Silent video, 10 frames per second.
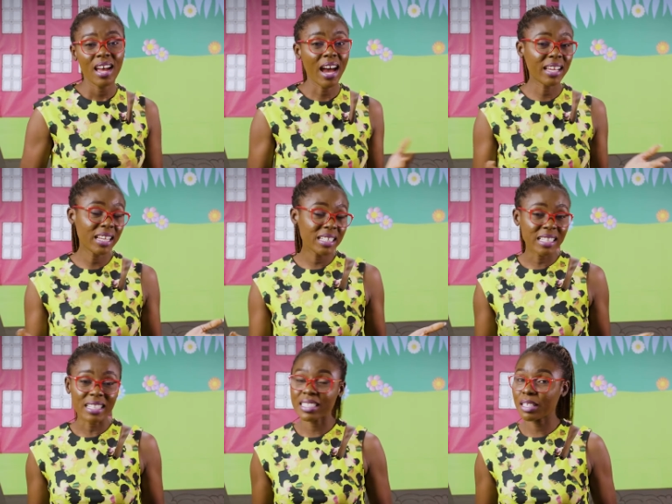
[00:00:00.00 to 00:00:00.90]
Addends
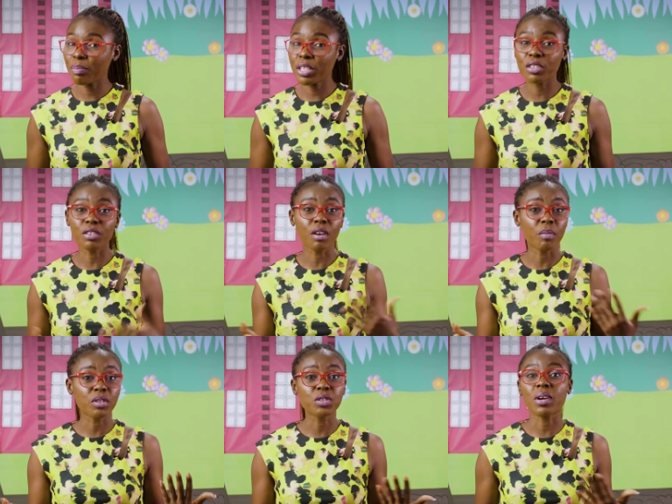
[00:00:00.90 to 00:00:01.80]
are simply the
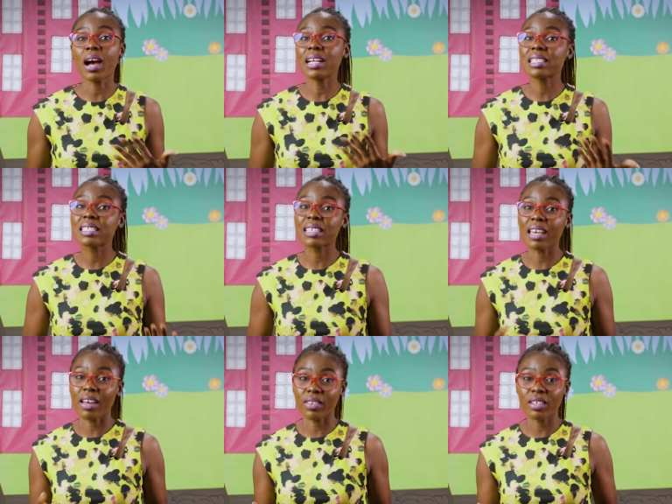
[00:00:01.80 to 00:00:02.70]
numbers you add
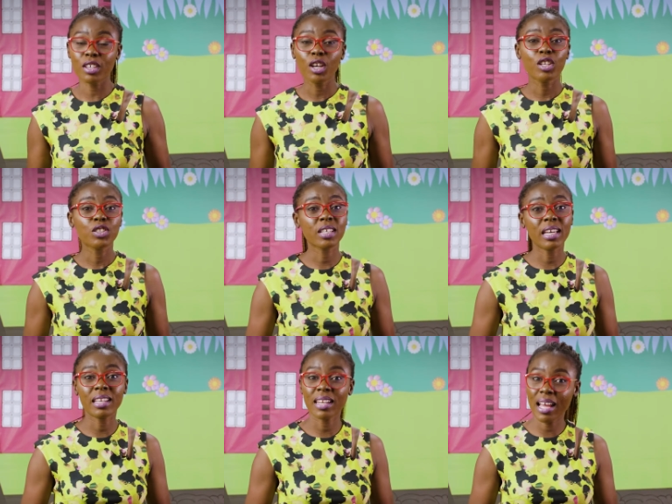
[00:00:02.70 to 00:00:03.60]
together to
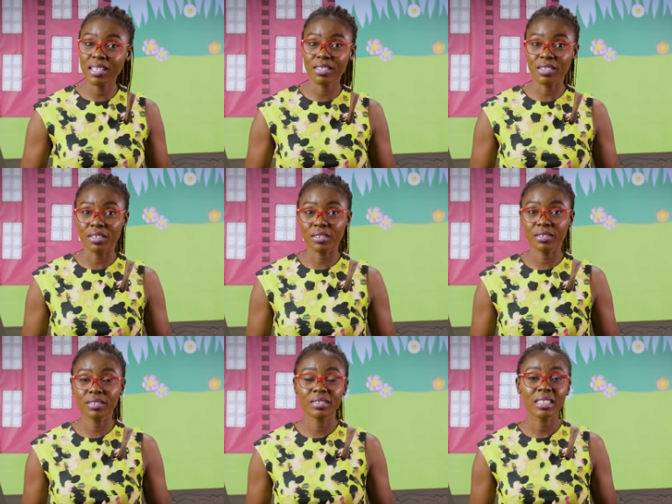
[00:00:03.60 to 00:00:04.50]
get an answer.
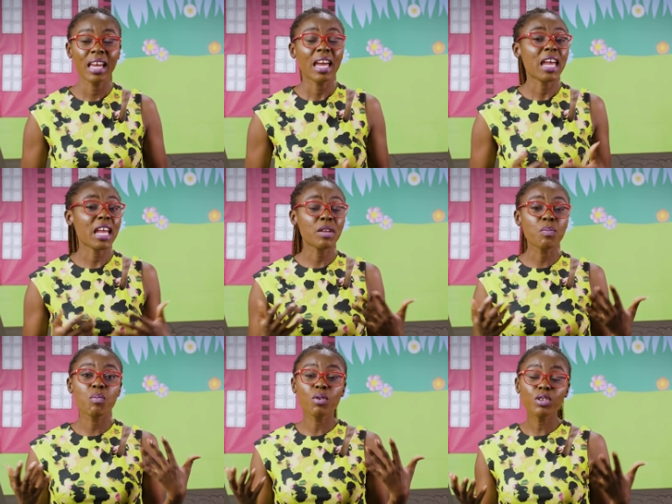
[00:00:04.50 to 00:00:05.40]

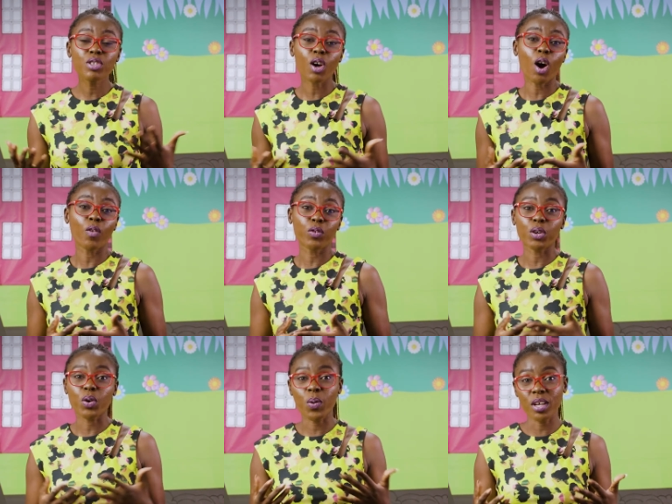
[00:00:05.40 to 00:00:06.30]
In most of your
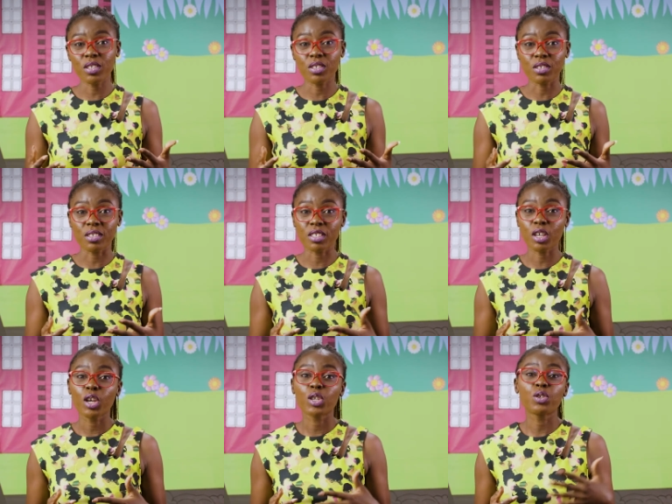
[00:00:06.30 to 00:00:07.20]
questions,
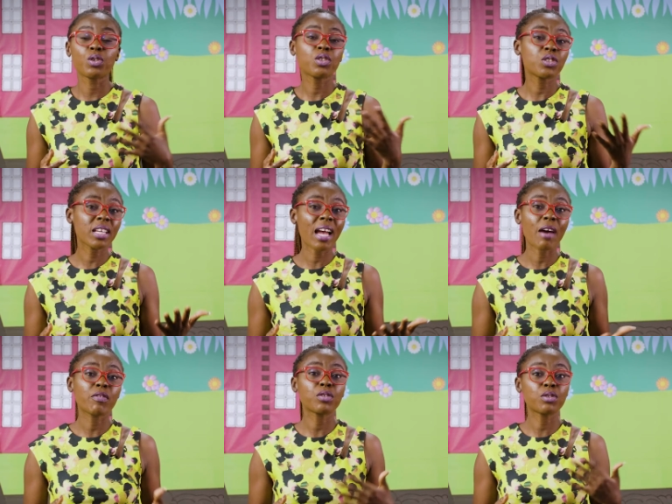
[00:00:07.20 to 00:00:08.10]
you usually
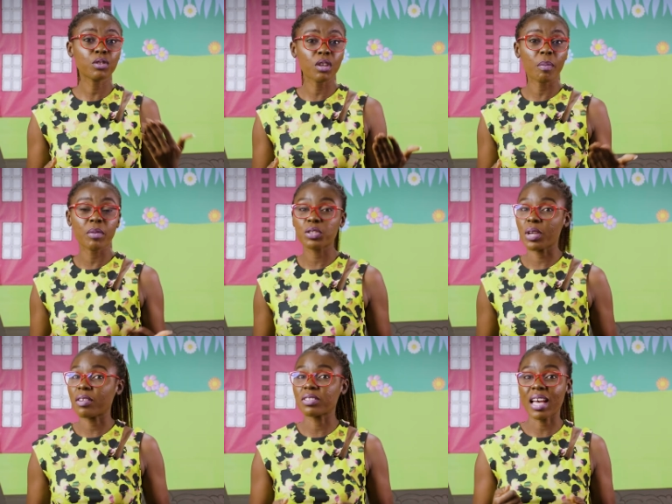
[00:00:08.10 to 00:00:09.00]
have two numbers you
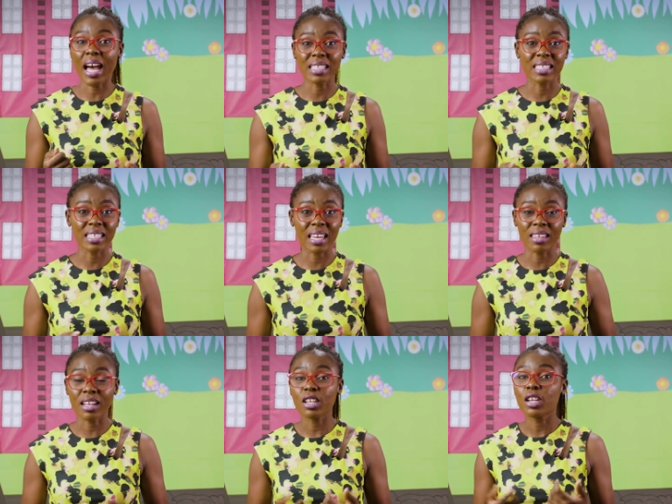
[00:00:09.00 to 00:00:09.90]
have to add
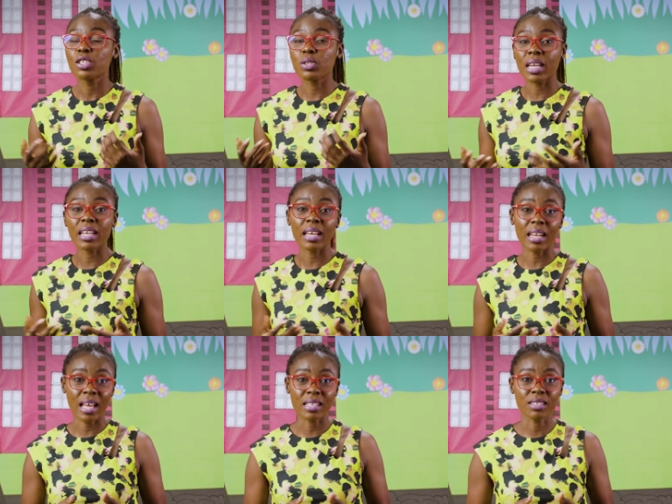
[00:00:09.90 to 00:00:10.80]
together to get an
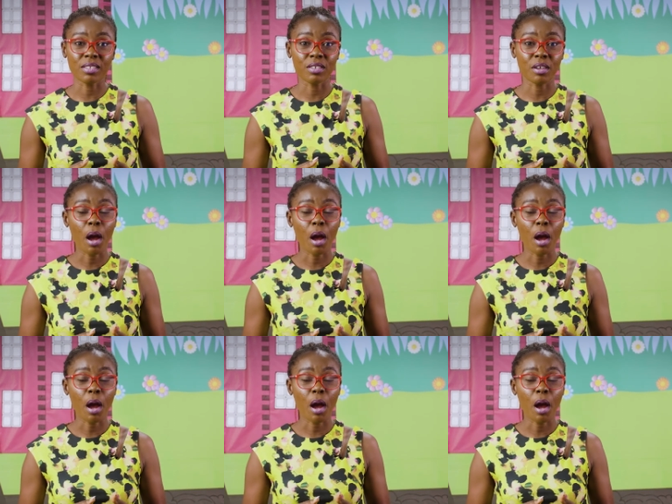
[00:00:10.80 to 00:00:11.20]
answer.